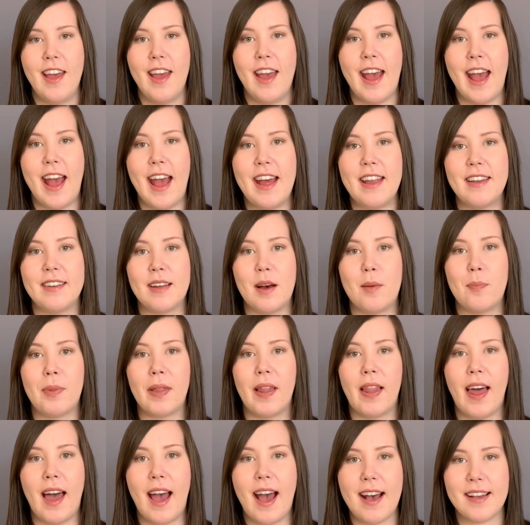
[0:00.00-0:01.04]
end up
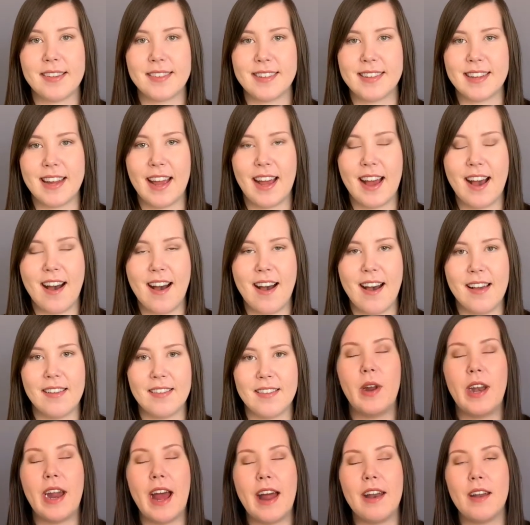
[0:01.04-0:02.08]
lasting
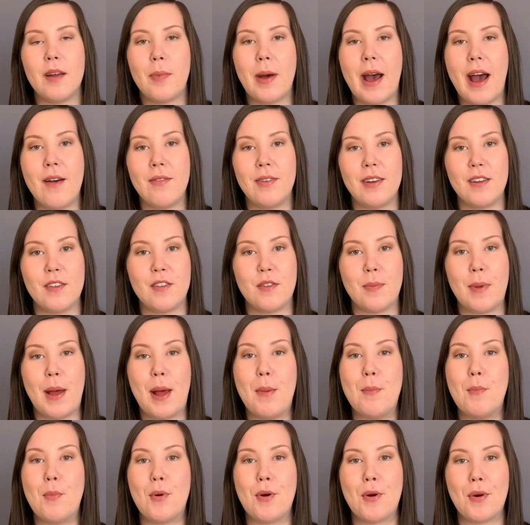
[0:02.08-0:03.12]
us. We'd end up having to
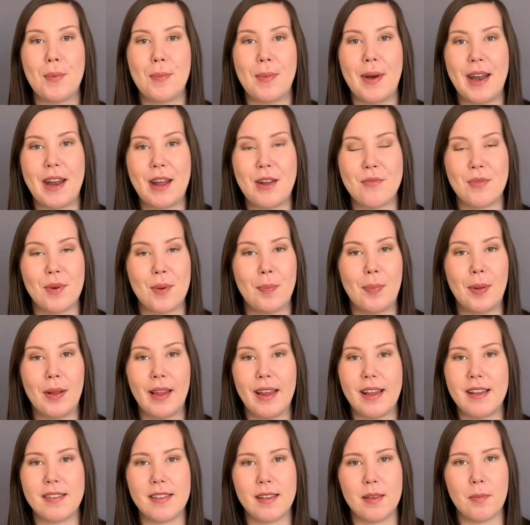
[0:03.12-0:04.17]
spend more money
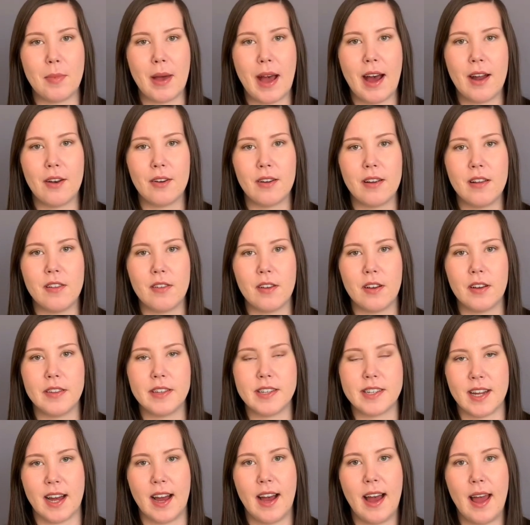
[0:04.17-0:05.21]
replacing batteries all the
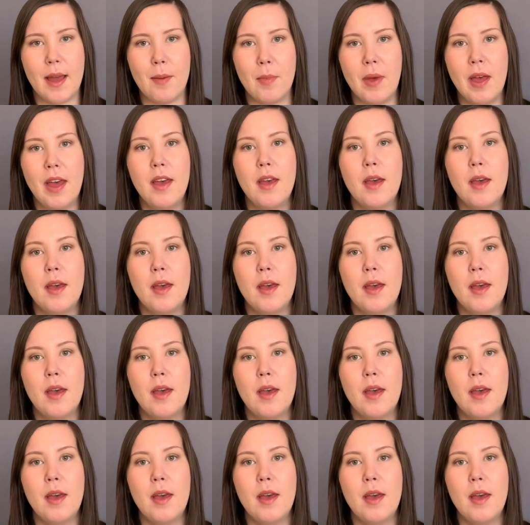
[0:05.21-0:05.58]
time.